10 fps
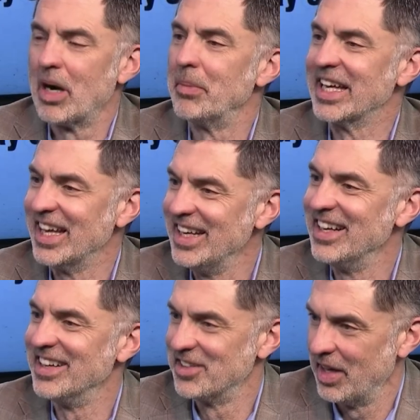our
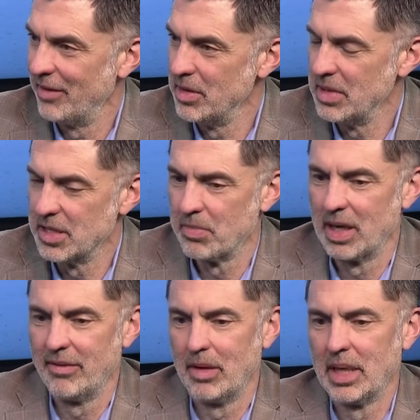beginning, having been spun
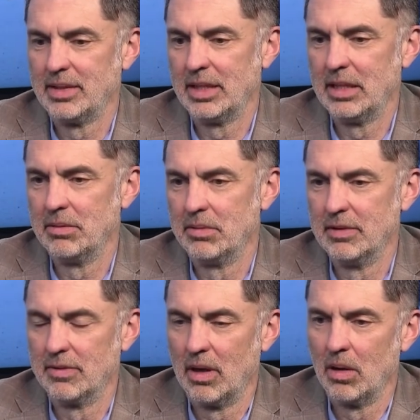out of MIT,
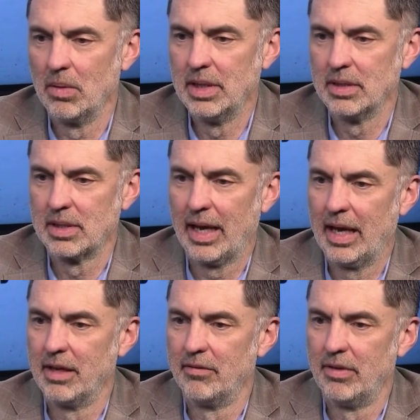we've always
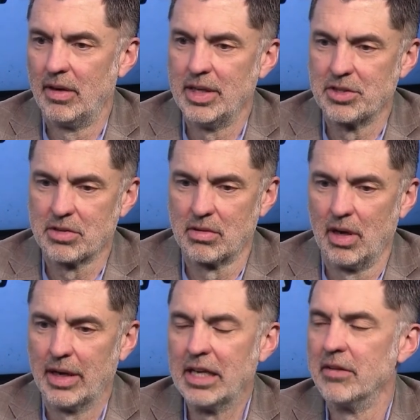had a very
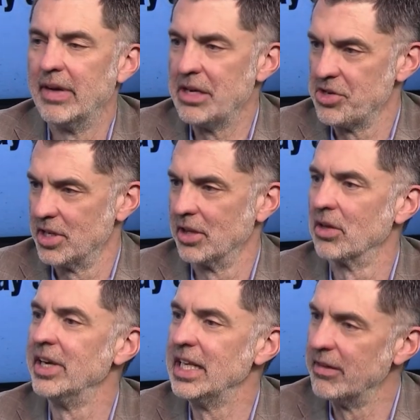strong innovation and
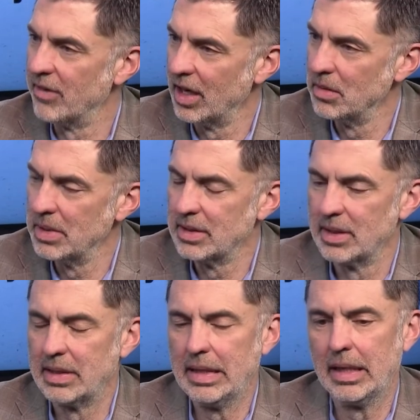learning environment
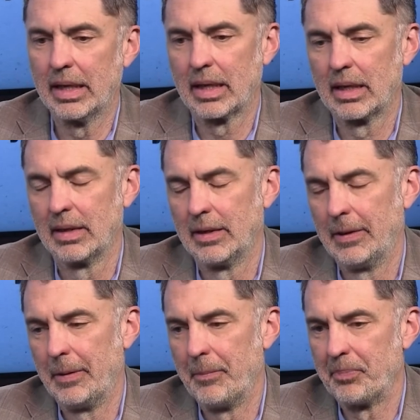at e-ink.
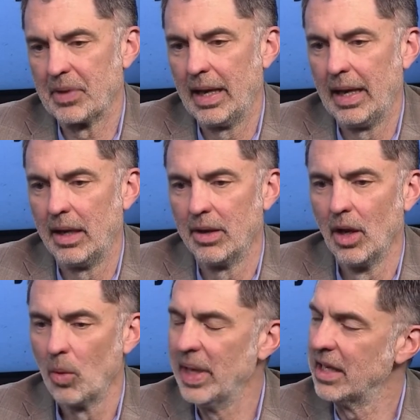Um, and
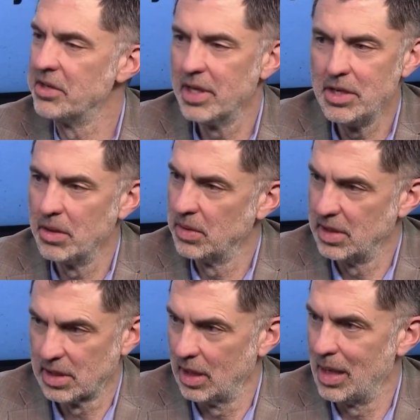we continue
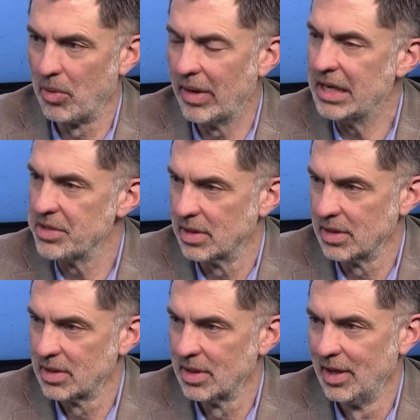these collaborations